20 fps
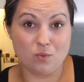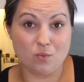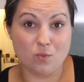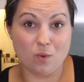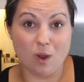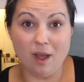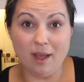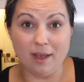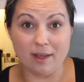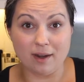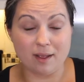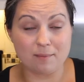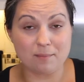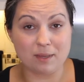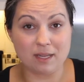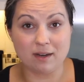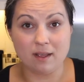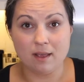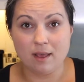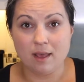want. I
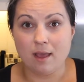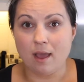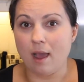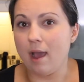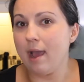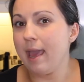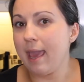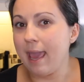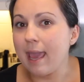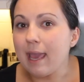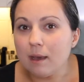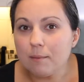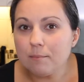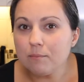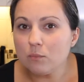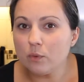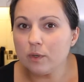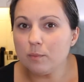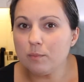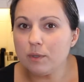mean, a
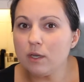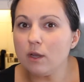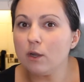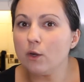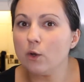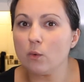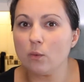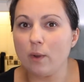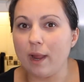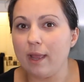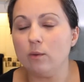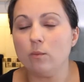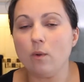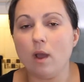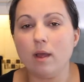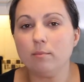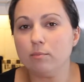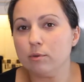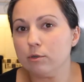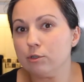ham would be a great
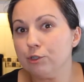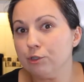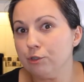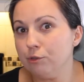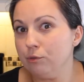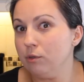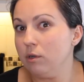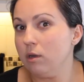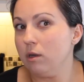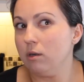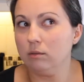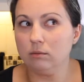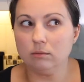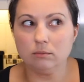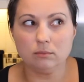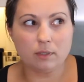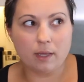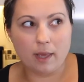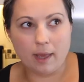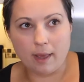one.
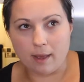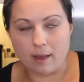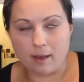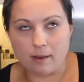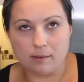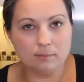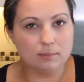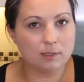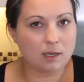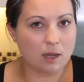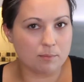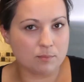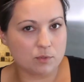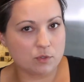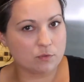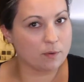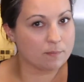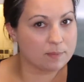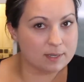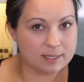Prosciutto, ham, comes
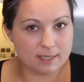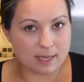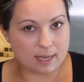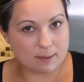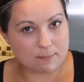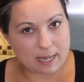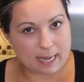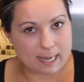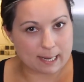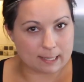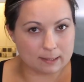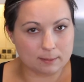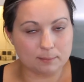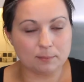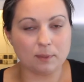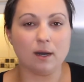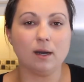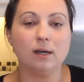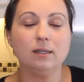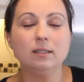from the same
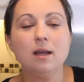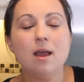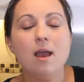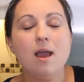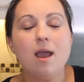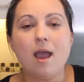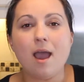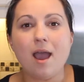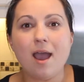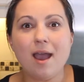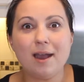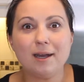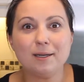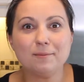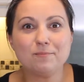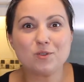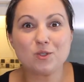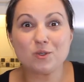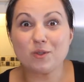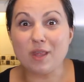animal.
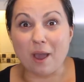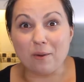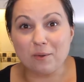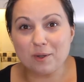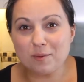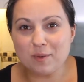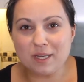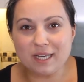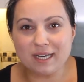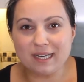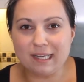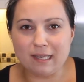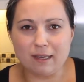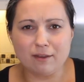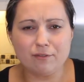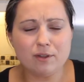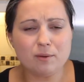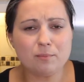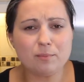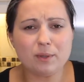So that would be a
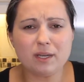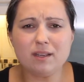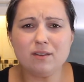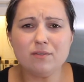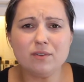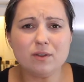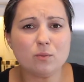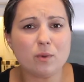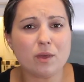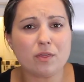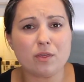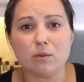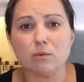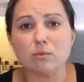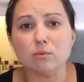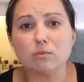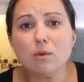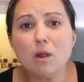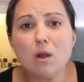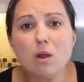given, but even with a
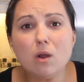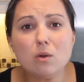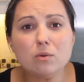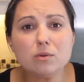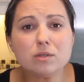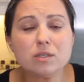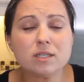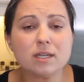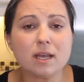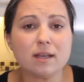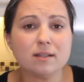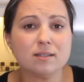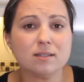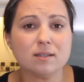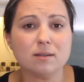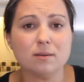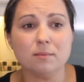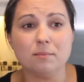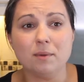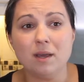roast and
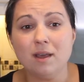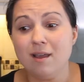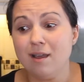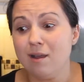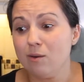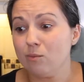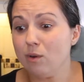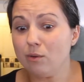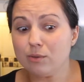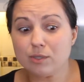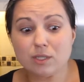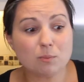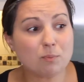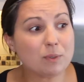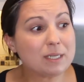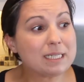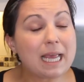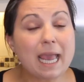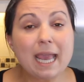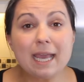some roasted
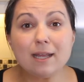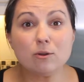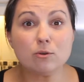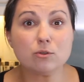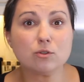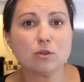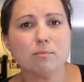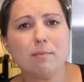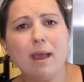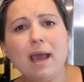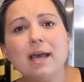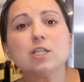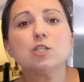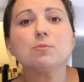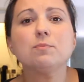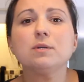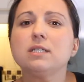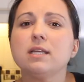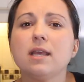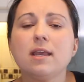potatoes or mashed
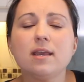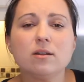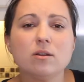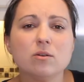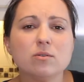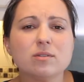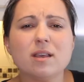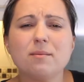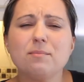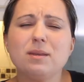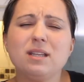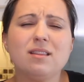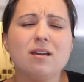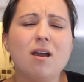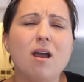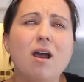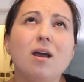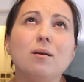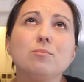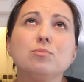potatoes, I mean, the
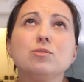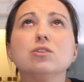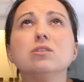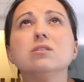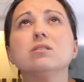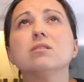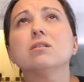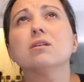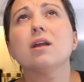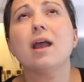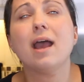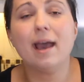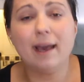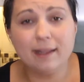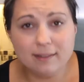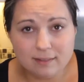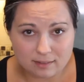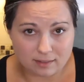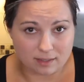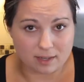options are
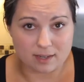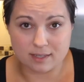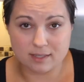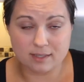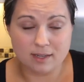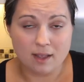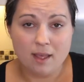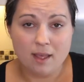endless